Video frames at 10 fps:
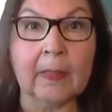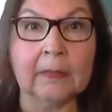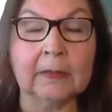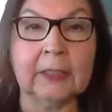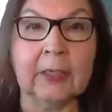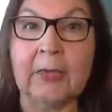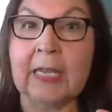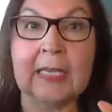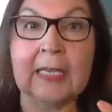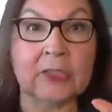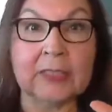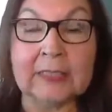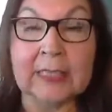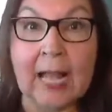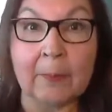in Asia,
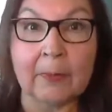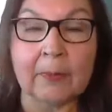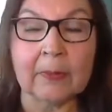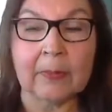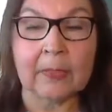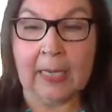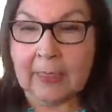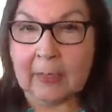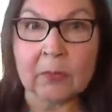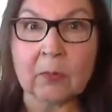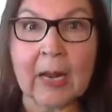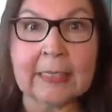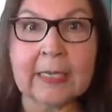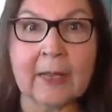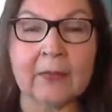stop, and they would
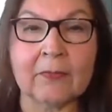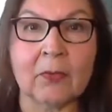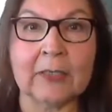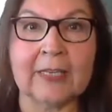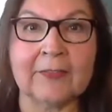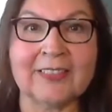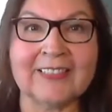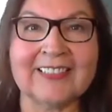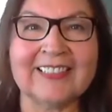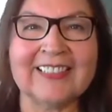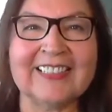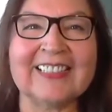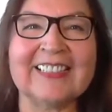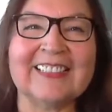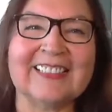write down the four gifts.
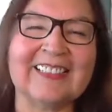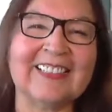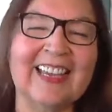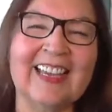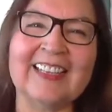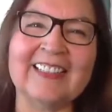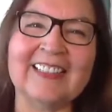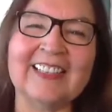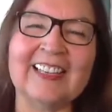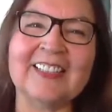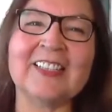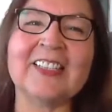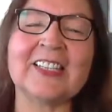And it's just,